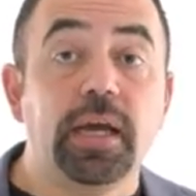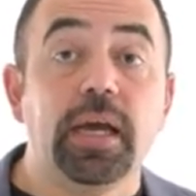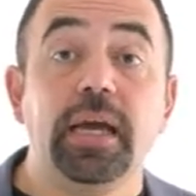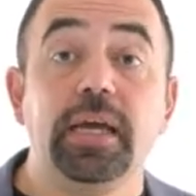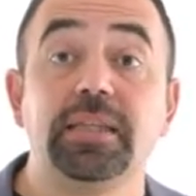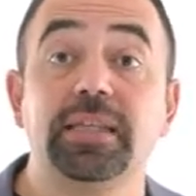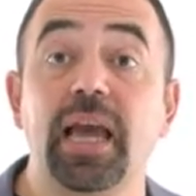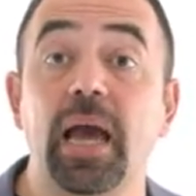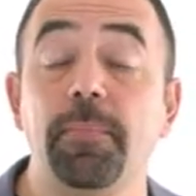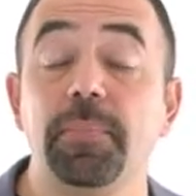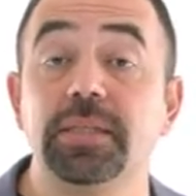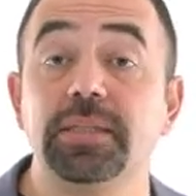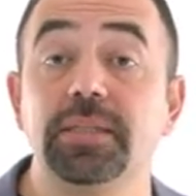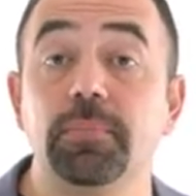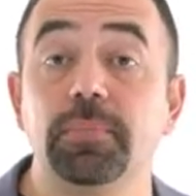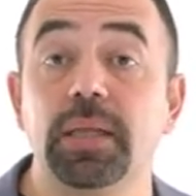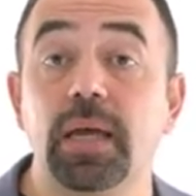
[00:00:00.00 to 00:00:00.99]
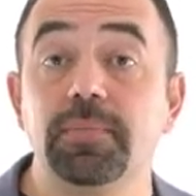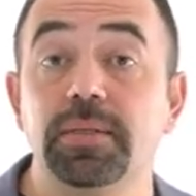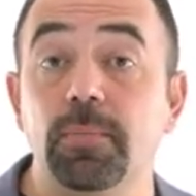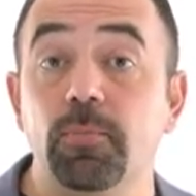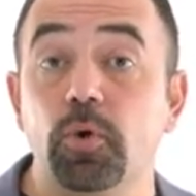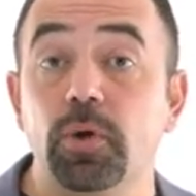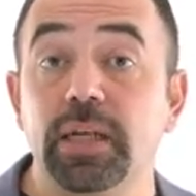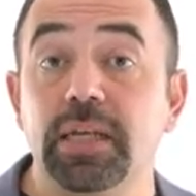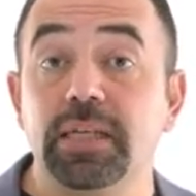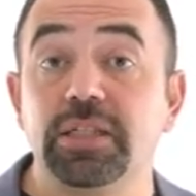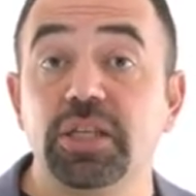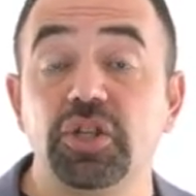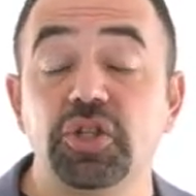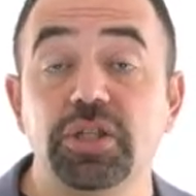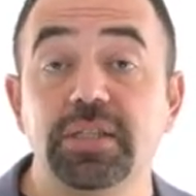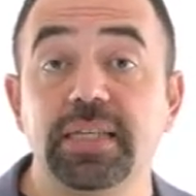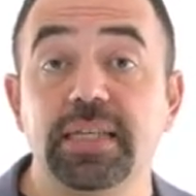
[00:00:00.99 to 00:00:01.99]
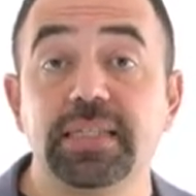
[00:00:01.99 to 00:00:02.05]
It can be sometimes some organizations, they